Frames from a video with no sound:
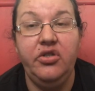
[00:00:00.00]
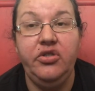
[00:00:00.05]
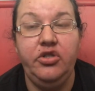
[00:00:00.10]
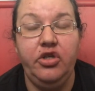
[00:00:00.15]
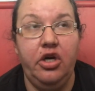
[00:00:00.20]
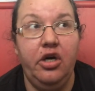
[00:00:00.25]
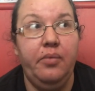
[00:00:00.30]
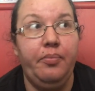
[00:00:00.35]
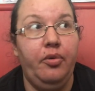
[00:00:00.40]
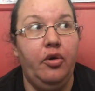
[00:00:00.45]

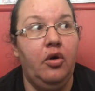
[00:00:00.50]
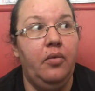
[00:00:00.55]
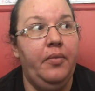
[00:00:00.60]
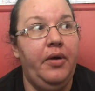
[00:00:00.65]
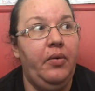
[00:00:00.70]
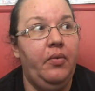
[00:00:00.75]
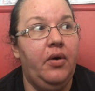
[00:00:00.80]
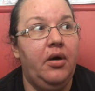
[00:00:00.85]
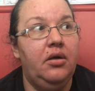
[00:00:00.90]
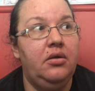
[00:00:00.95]
Dirk brought
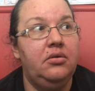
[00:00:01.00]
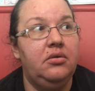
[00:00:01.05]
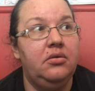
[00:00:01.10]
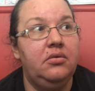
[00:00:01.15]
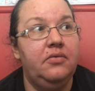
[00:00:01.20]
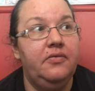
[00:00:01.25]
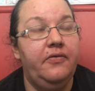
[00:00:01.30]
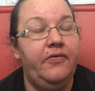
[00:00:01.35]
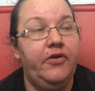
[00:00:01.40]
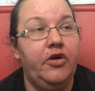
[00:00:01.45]
me one
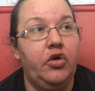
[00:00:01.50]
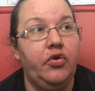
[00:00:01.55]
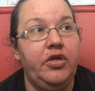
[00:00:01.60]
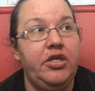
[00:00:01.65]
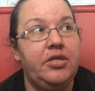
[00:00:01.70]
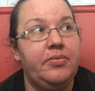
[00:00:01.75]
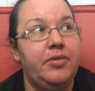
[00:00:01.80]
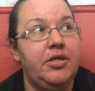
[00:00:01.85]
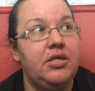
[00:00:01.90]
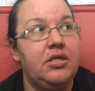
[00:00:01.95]
for
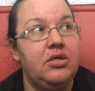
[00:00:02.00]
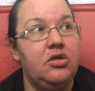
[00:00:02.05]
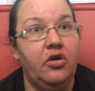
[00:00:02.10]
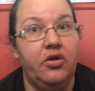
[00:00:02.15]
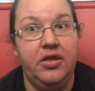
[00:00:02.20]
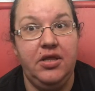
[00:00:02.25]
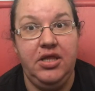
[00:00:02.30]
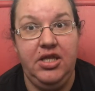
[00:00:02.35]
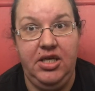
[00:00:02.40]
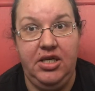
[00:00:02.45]
Christmas,
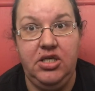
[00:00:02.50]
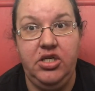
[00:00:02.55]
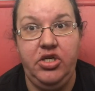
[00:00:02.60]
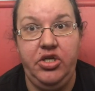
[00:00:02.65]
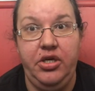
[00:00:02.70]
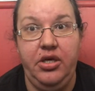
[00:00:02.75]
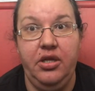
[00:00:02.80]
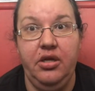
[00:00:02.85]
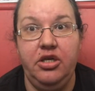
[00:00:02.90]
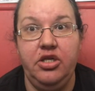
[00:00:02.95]
not this
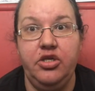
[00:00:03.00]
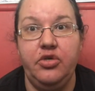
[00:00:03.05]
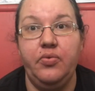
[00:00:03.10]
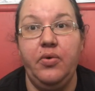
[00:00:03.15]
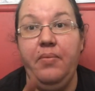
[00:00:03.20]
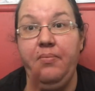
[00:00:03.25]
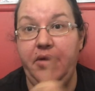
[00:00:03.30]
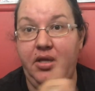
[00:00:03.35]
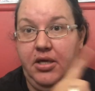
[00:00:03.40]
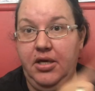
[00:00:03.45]
year that just
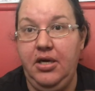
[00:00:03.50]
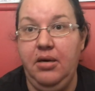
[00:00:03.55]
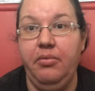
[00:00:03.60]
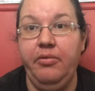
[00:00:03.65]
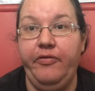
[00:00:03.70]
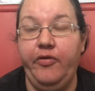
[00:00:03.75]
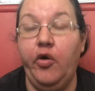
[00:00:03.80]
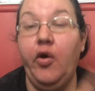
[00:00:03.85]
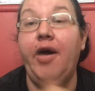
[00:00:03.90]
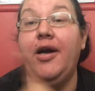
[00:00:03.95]
went, but the year
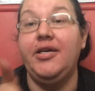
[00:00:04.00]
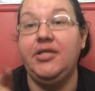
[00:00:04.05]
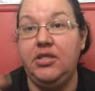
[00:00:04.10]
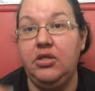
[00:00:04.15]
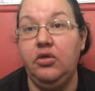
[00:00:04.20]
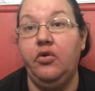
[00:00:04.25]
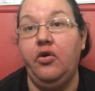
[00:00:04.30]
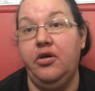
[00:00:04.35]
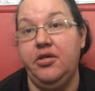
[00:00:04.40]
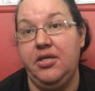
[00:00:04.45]
before, and I
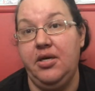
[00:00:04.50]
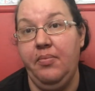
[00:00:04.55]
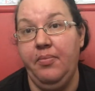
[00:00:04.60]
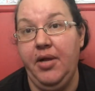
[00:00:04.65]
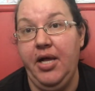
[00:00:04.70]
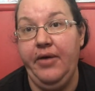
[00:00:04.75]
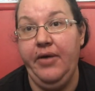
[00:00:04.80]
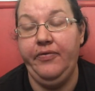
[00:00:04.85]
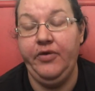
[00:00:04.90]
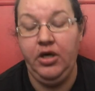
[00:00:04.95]
still got some
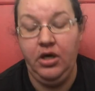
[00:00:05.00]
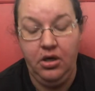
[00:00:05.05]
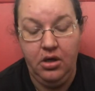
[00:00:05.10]
left.